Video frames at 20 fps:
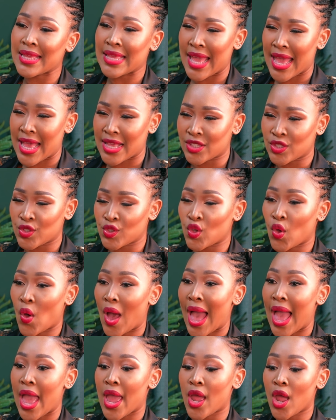Yes. So
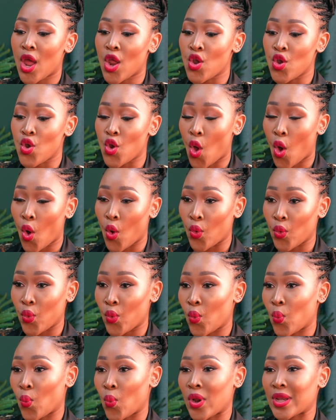I know
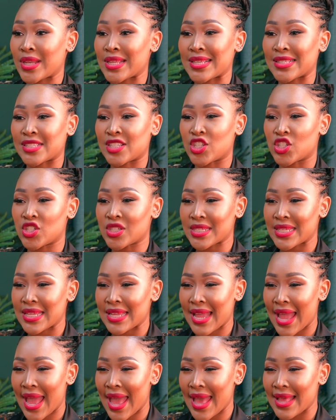what he's
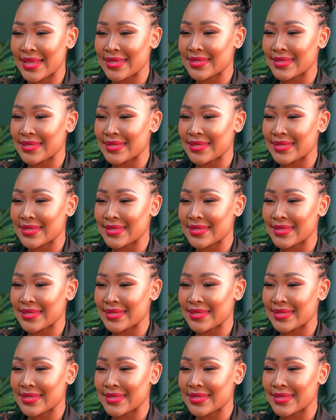looking at.